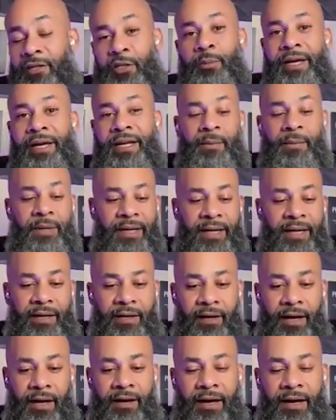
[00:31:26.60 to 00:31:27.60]
so many, but
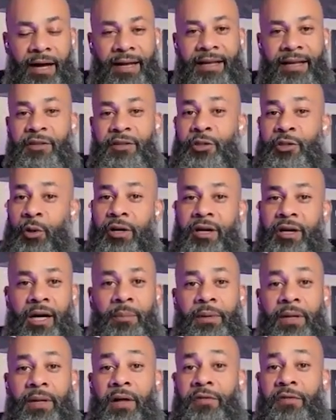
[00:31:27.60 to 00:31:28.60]
here I can throw a
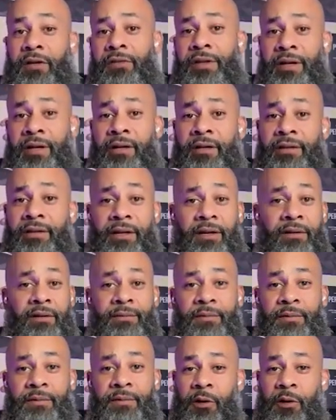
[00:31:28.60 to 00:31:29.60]
couple out there that
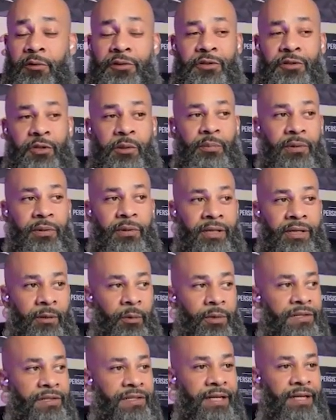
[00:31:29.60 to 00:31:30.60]
are super good
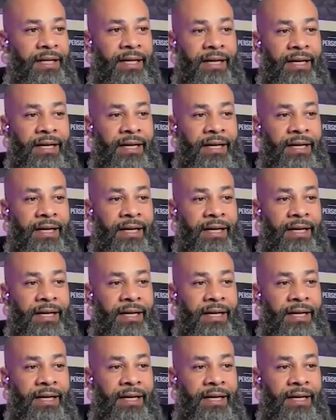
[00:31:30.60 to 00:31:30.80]
ones.